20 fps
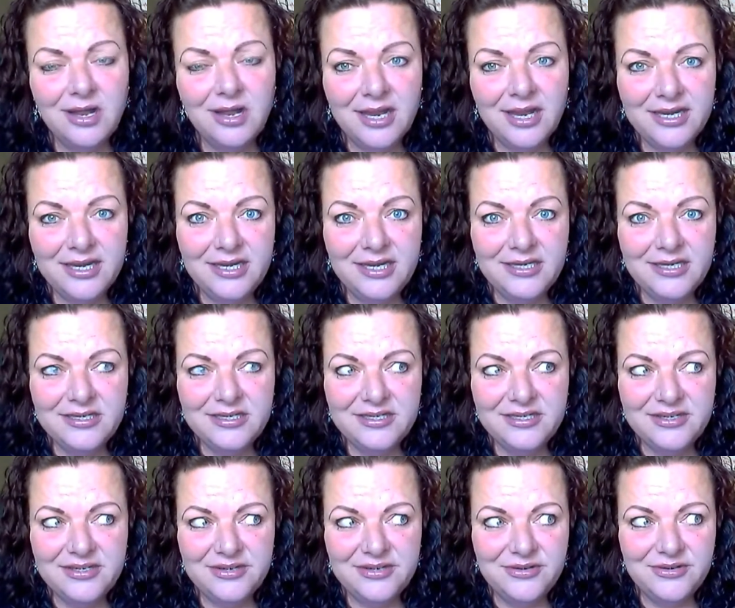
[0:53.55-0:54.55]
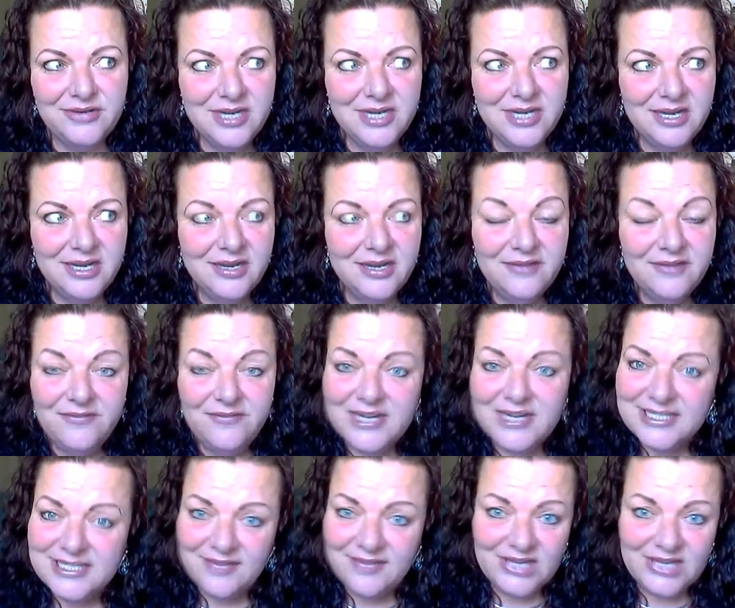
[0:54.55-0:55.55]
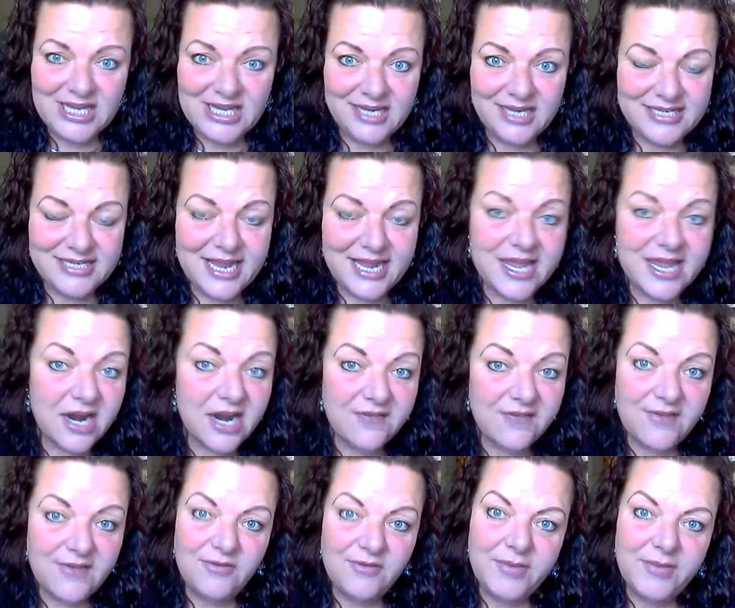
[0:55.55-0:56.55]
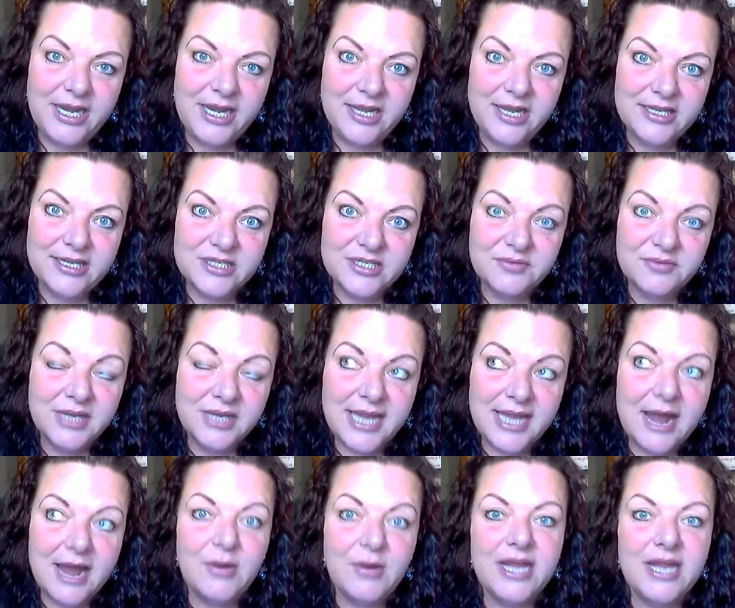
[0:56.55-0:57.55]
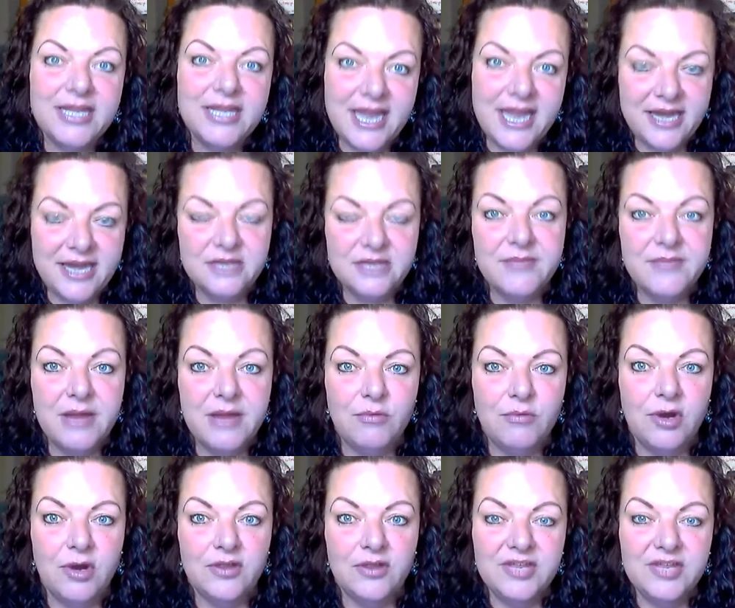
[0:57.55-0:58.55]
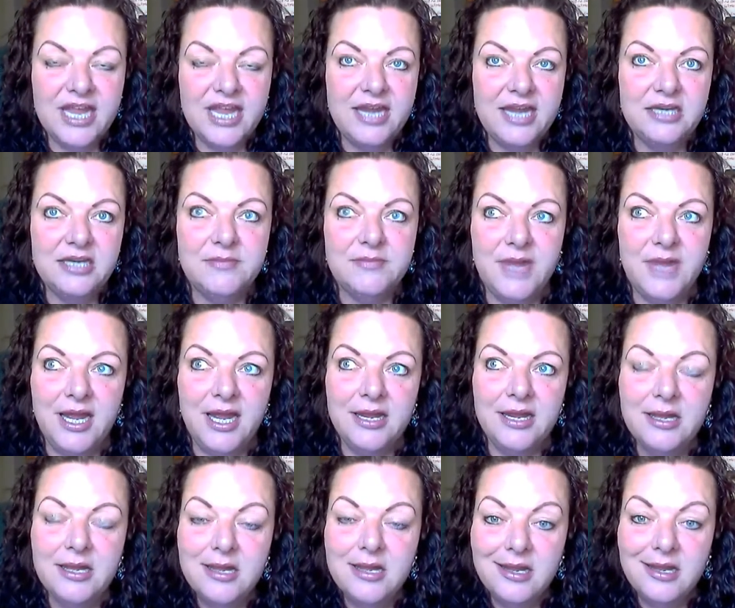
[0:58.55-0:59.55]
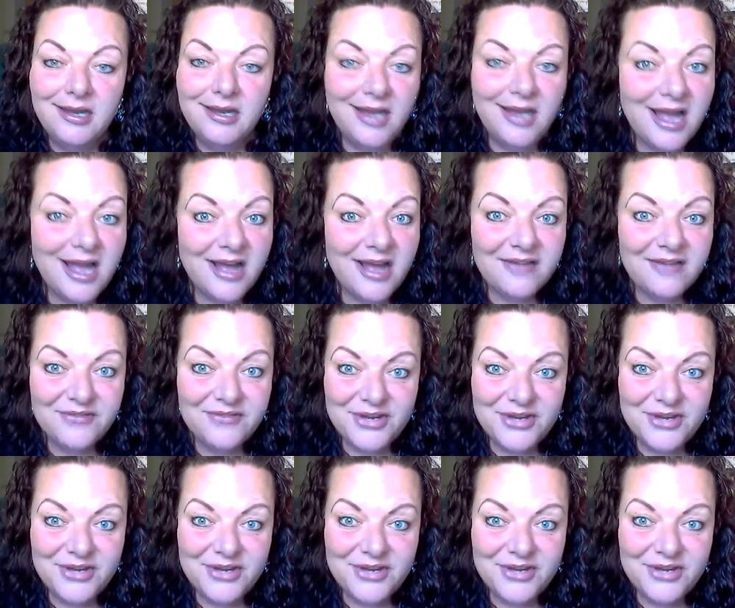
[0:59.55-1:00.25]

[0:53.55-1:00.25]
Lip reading: I needed to fix everything, take care of everybody, and that's really how I gained my worth, gained my love,